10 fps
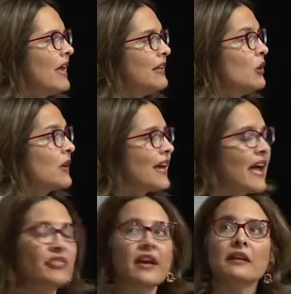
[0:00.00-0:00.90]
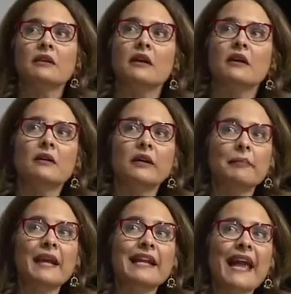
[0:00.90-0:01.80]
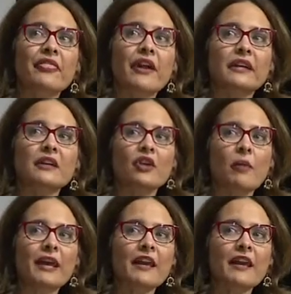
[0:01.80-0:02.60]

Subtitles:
looking at their, mainly at their economic